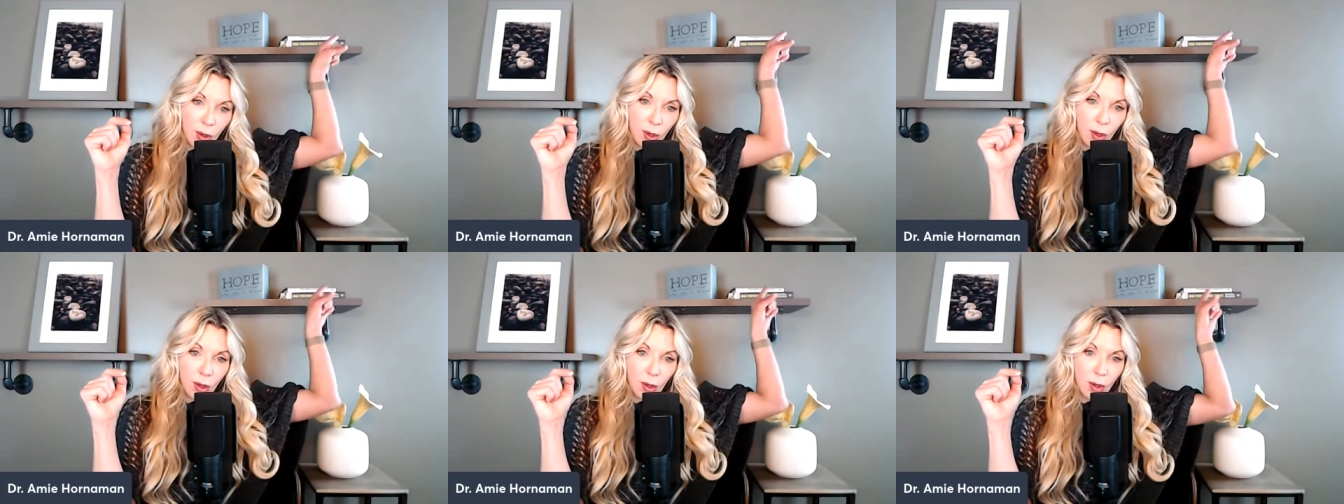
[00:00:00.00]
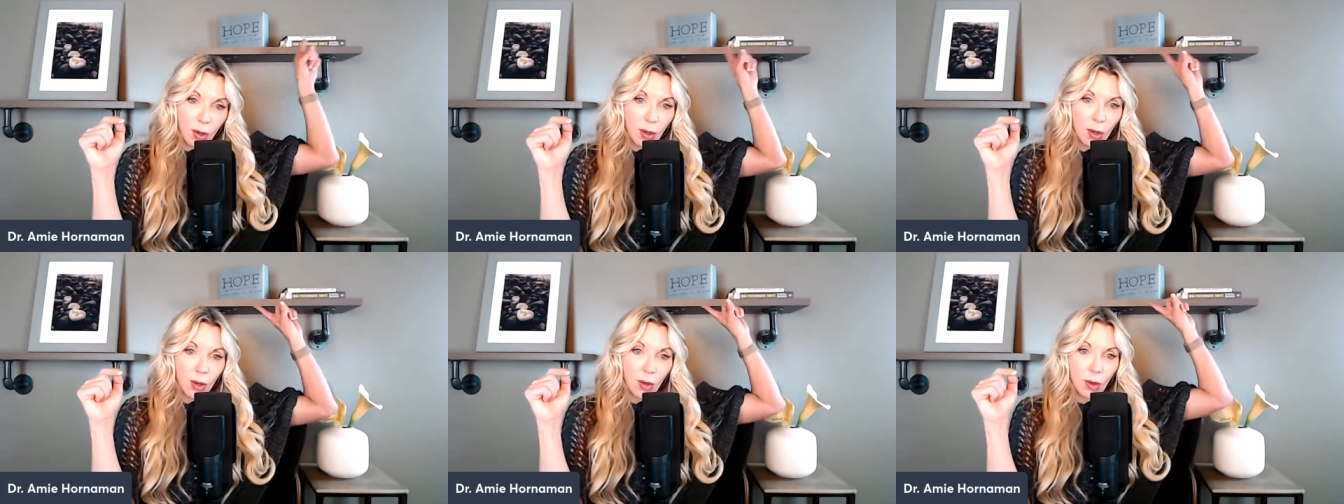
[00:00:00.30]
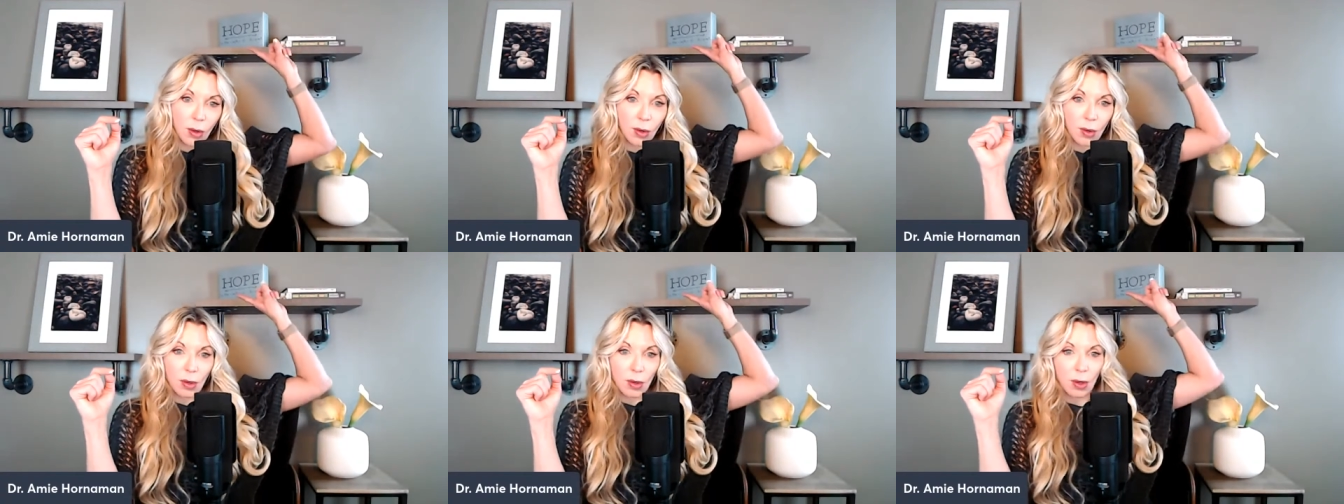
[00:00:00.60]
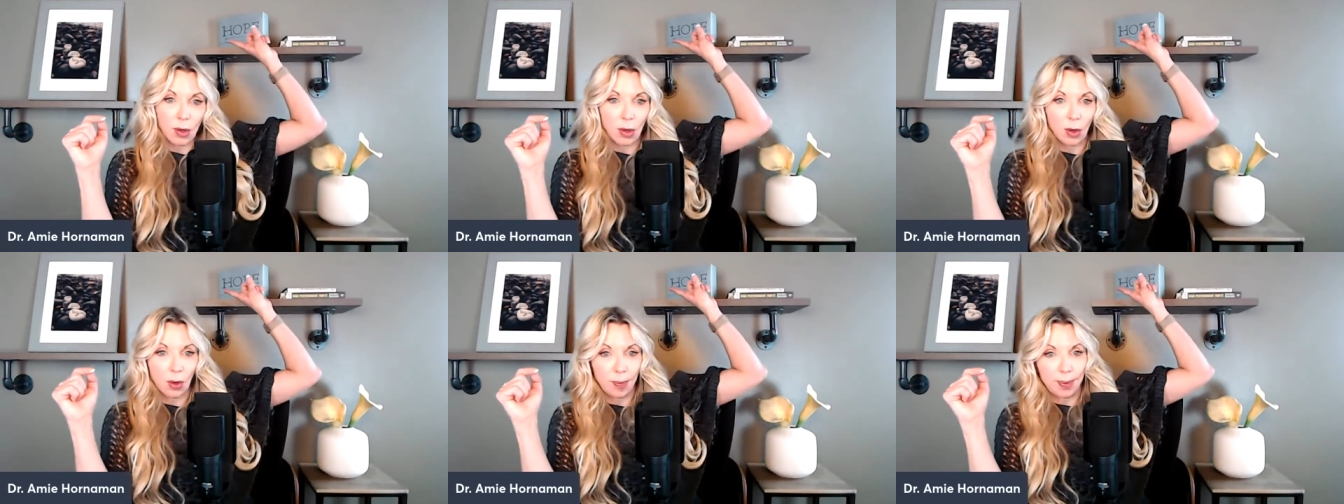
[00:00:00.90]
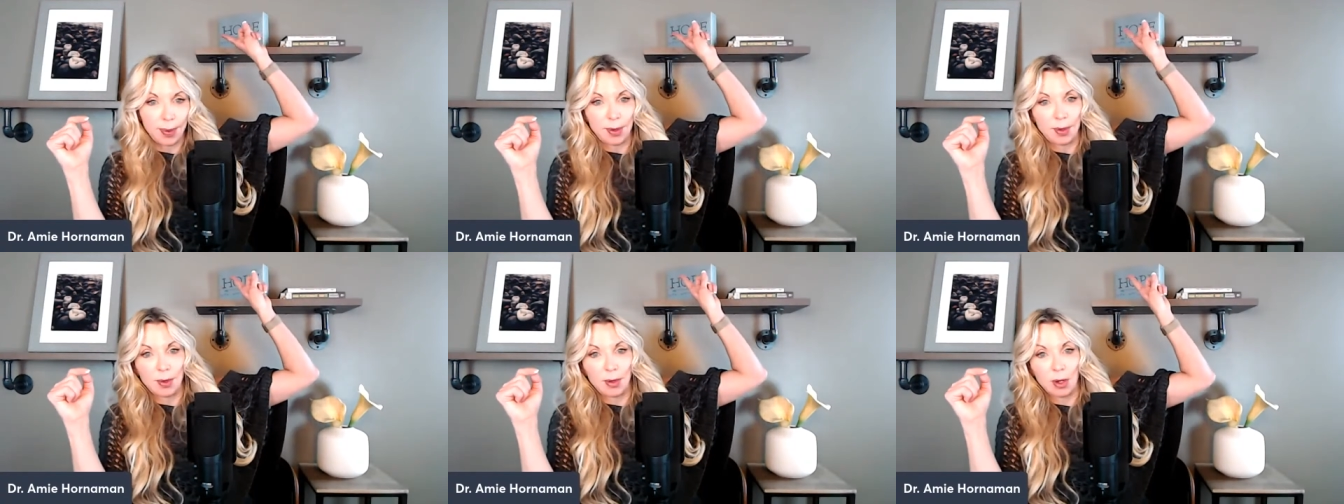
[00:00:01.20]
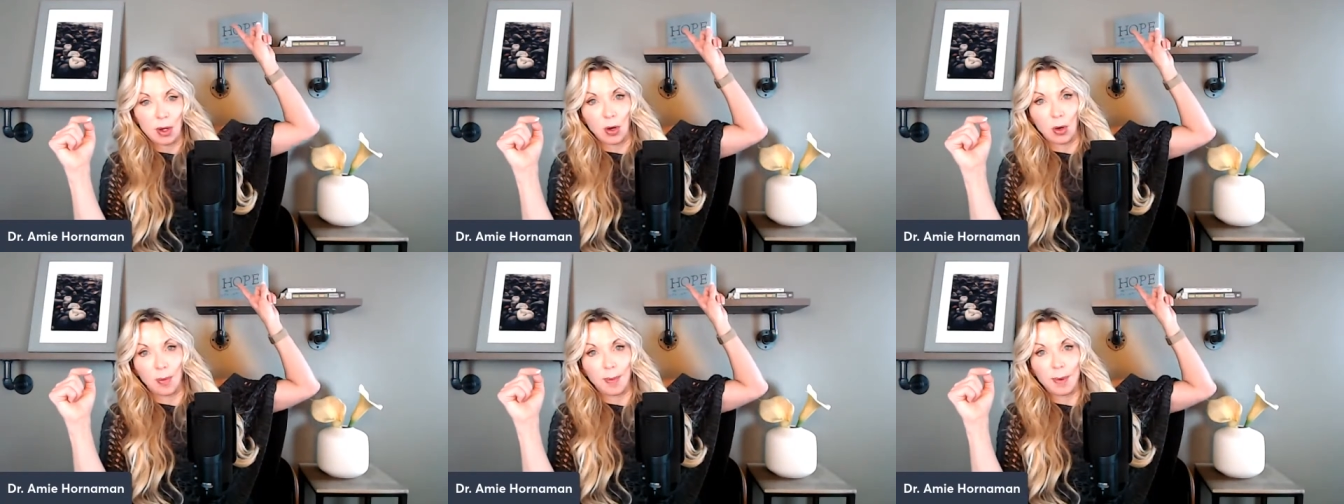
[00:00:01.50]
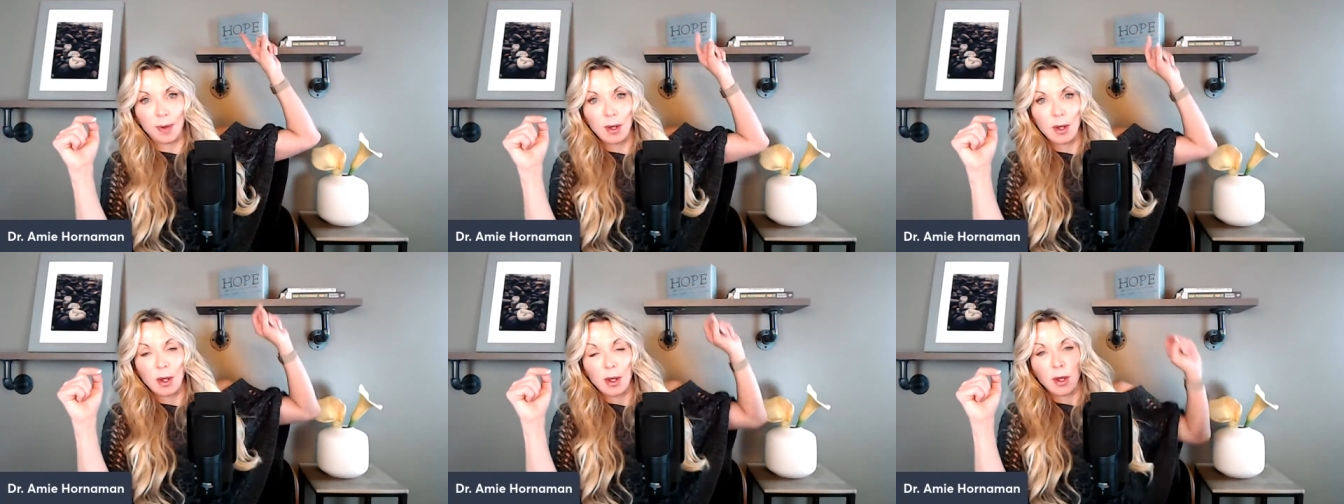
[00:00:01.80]
Hope, hope, hope.
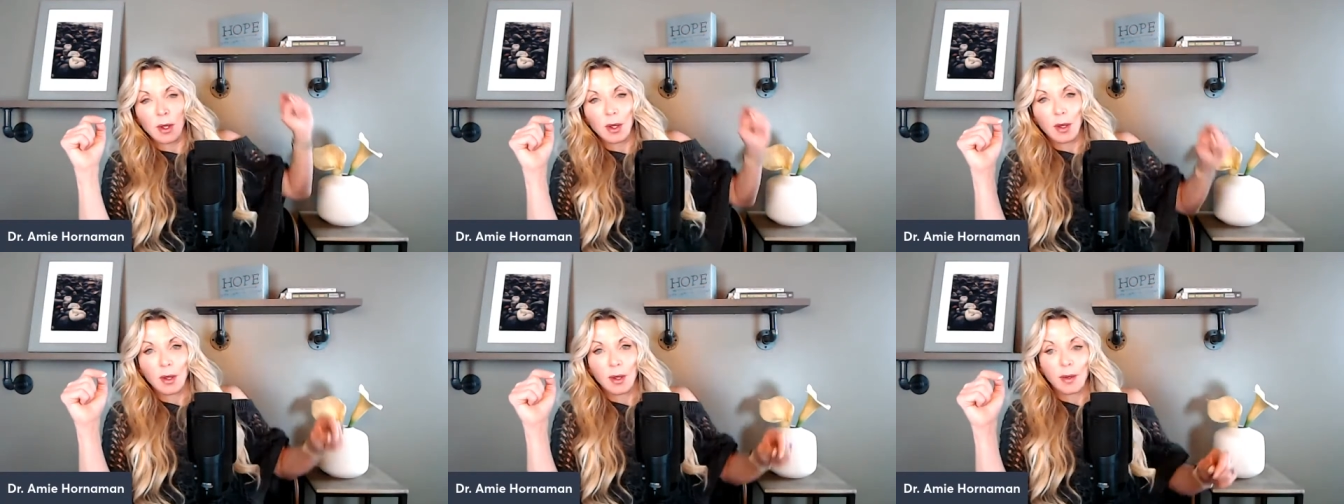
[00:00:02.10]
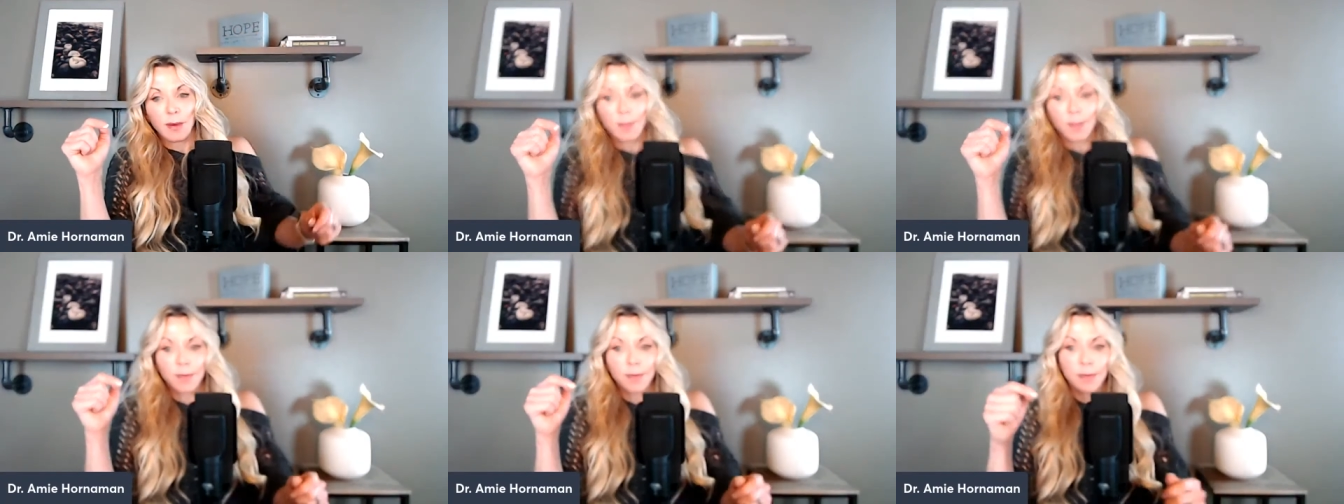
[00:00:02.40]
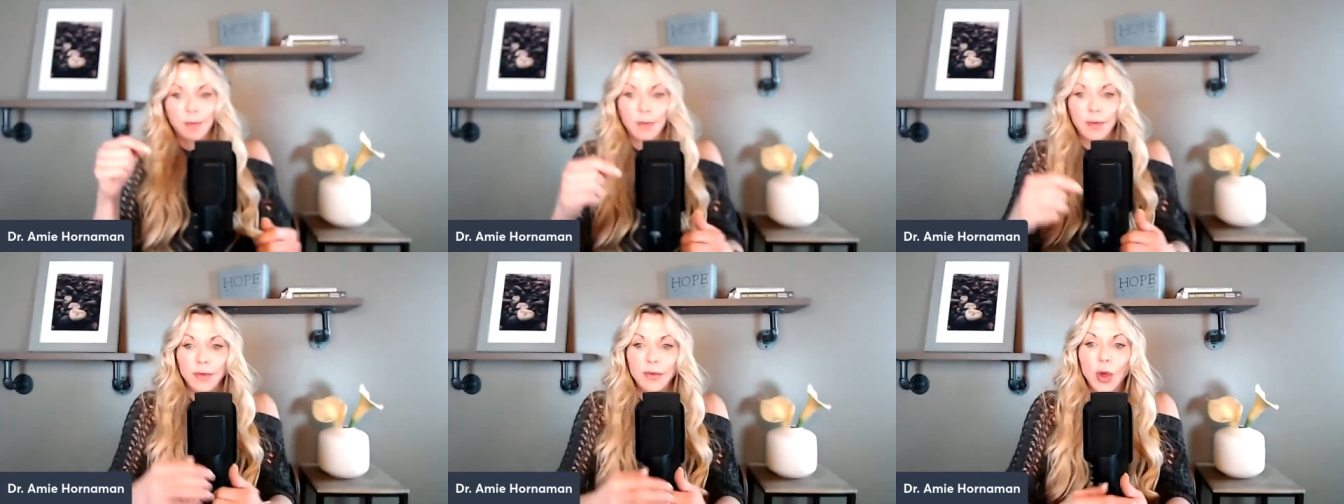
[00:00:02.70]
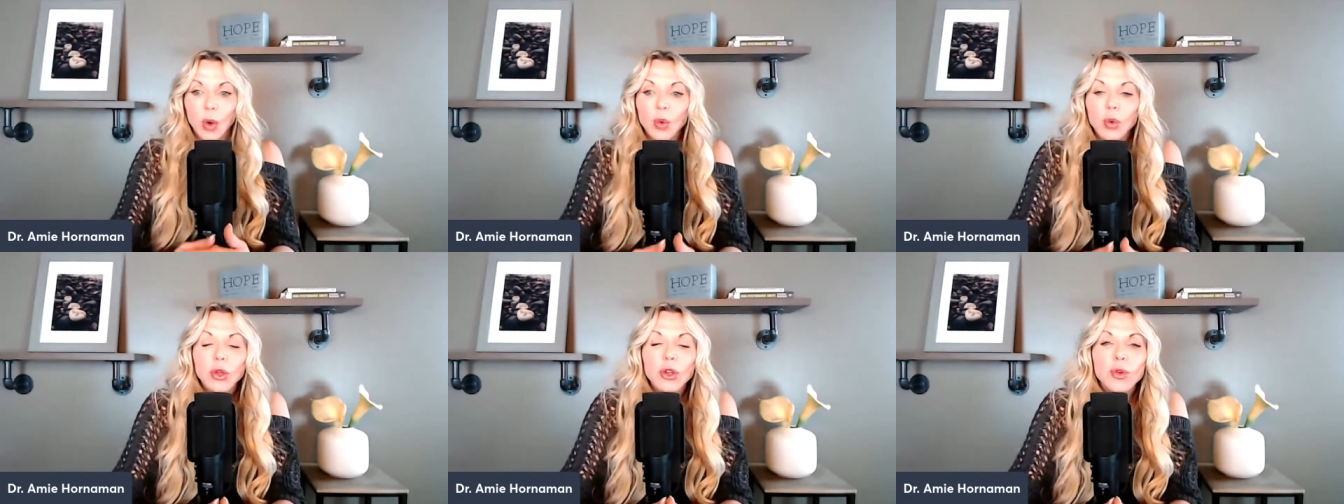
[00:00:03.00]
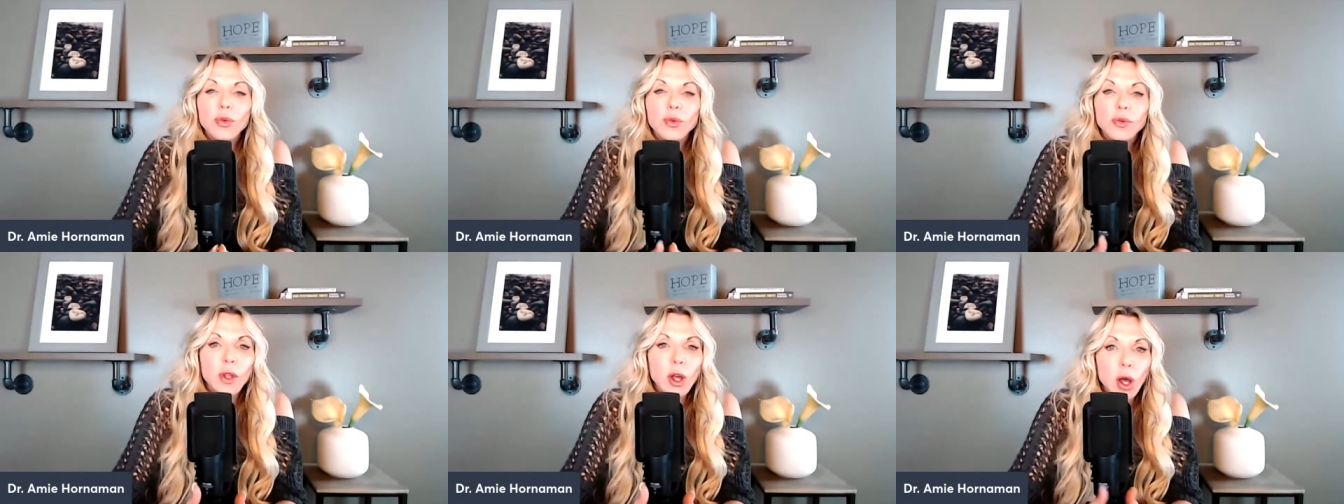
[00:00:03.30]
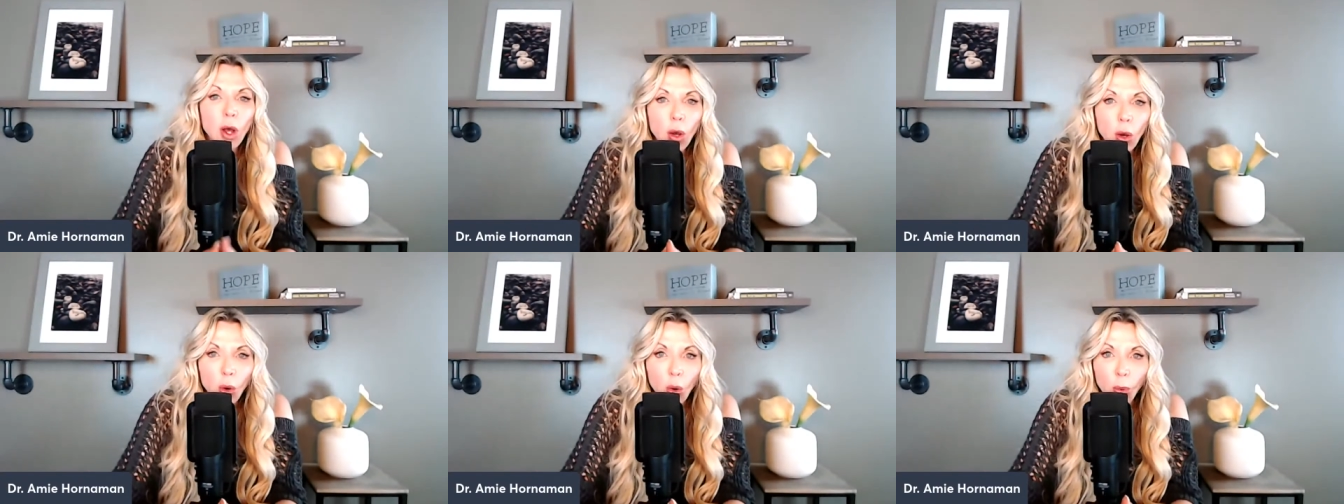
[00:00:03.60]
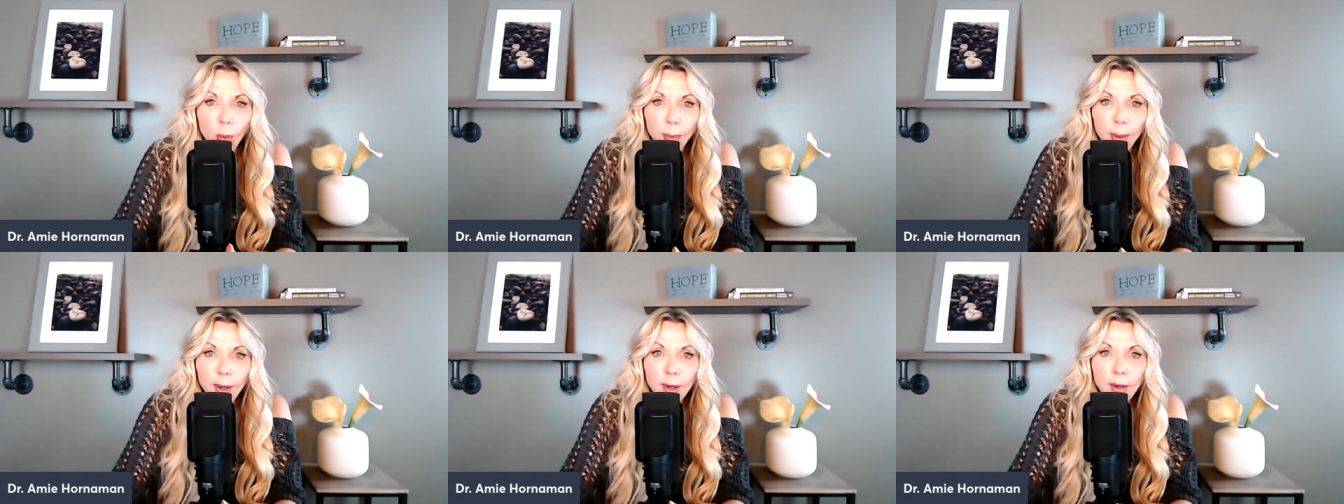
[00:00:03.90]
hope. Don't lose
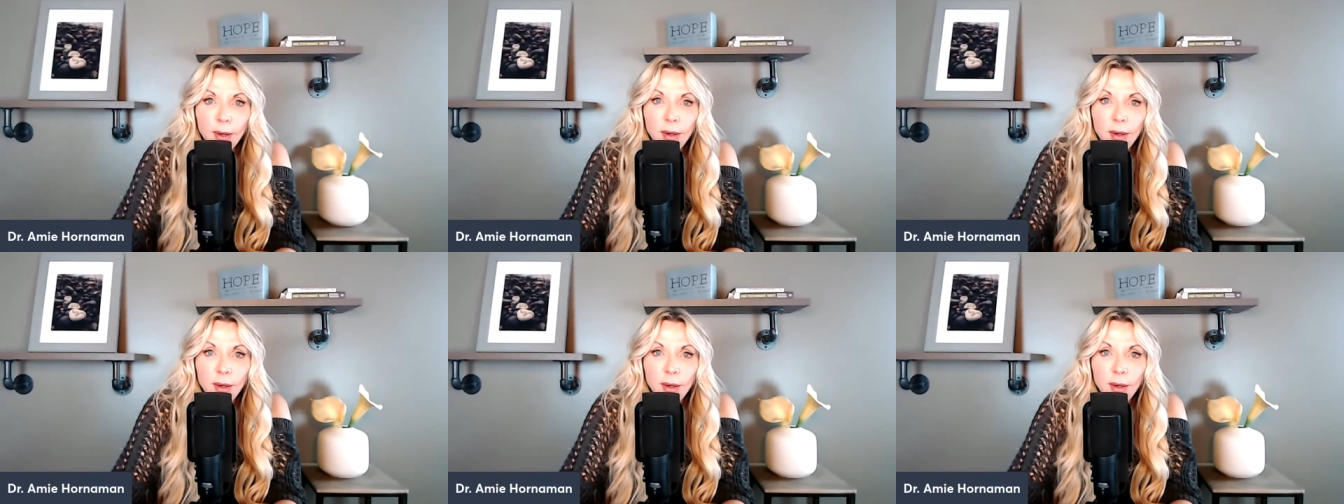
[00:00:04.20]
hope